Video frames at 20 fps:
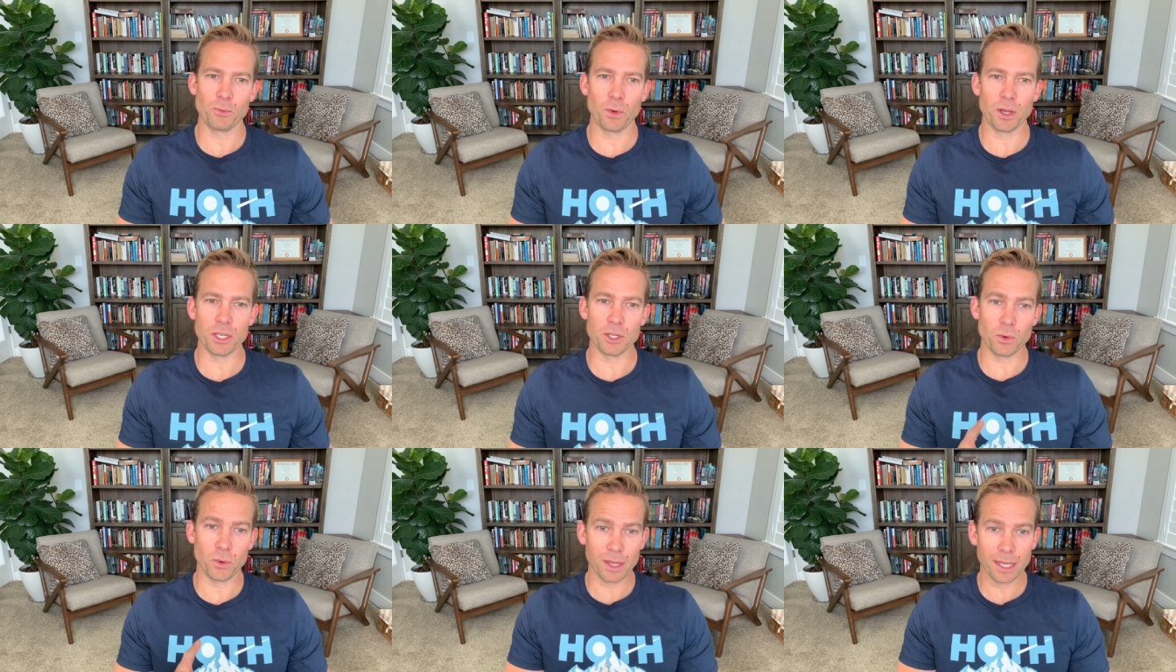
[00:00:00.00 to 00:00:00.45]

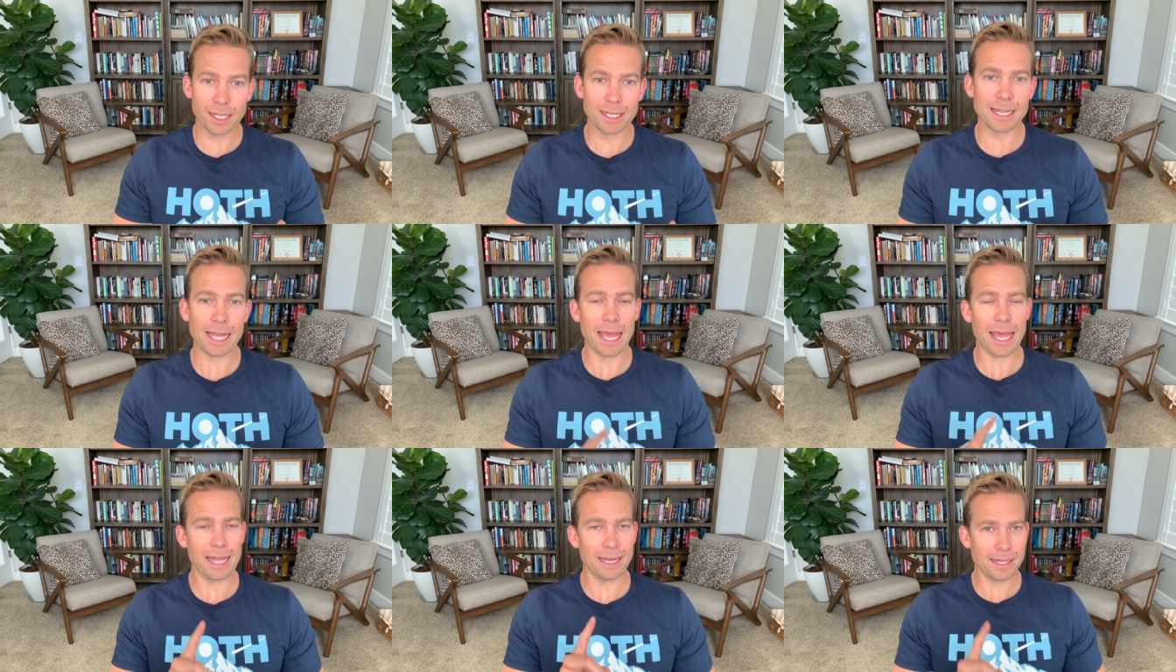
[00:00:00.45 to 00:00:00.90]
when you hit
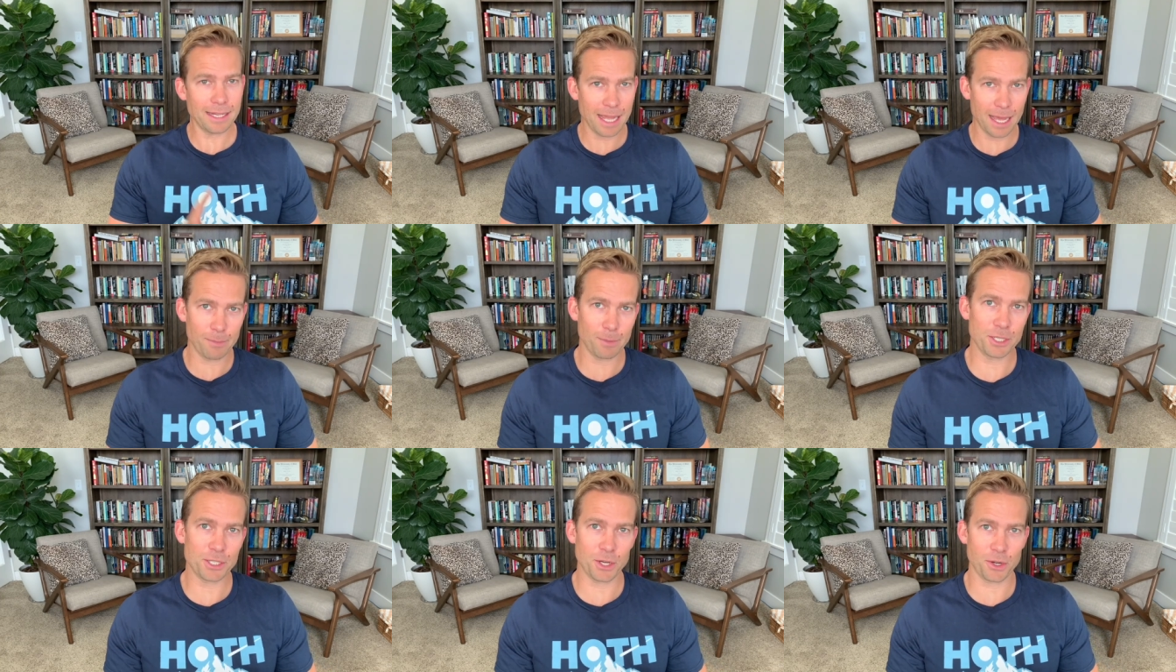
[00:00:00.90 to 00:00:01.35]
and
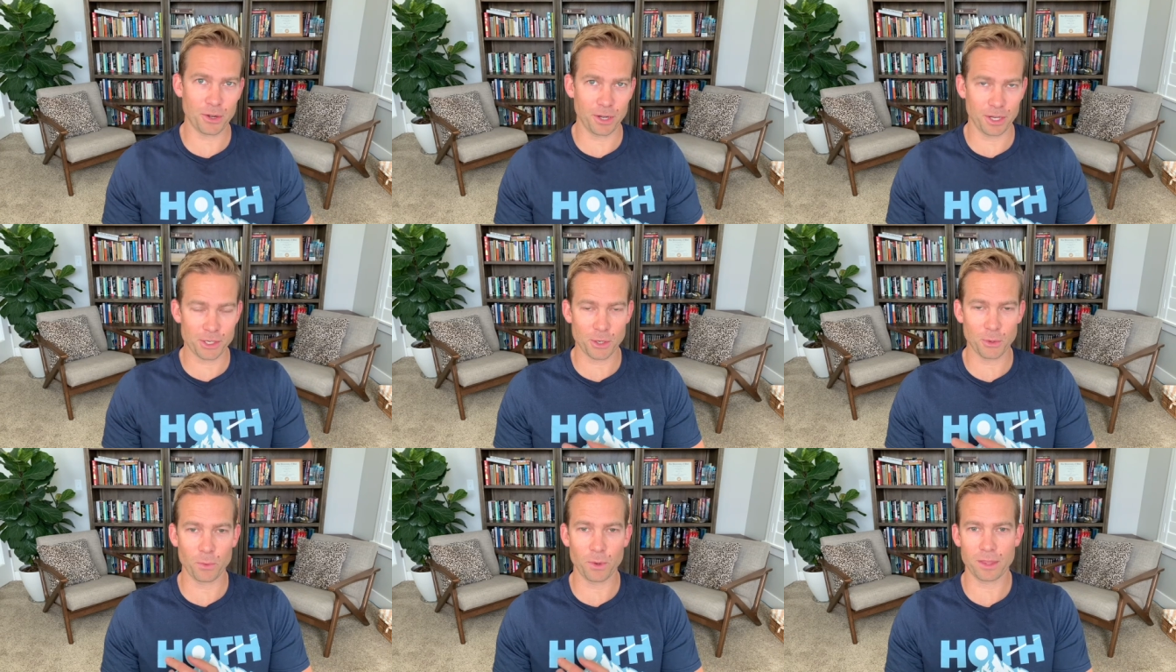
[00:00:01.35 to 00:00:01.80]
damage a
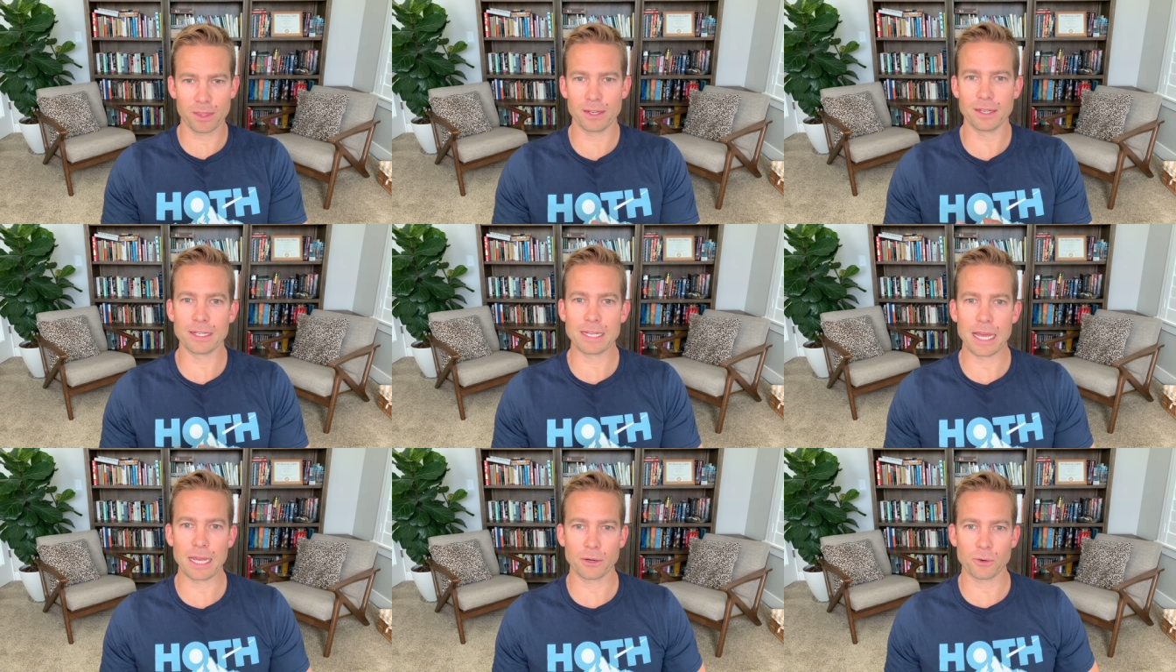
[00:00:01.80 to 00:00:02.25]
creature with an
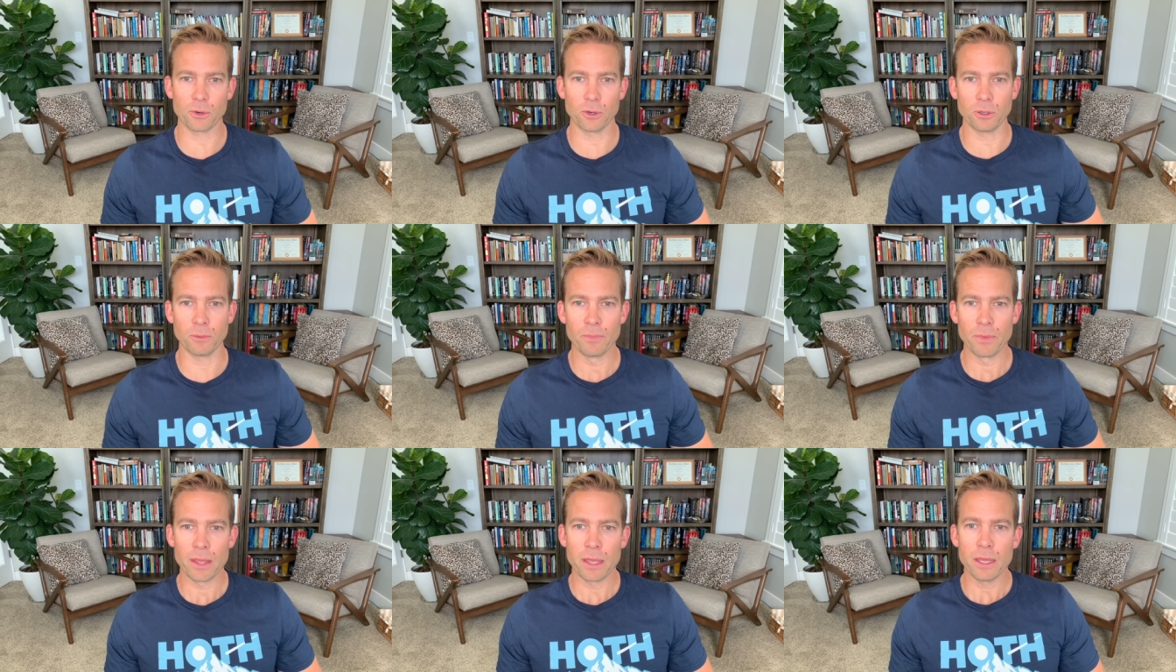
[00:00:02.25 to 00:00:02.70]
attack
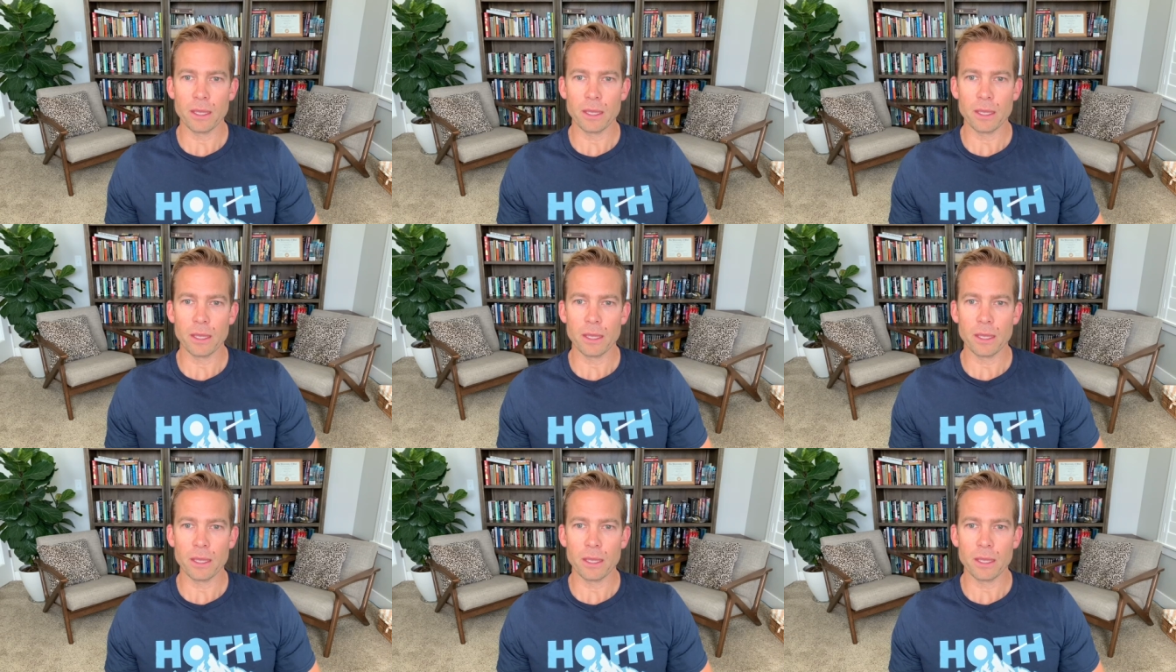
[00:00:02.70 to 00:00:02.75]
roll,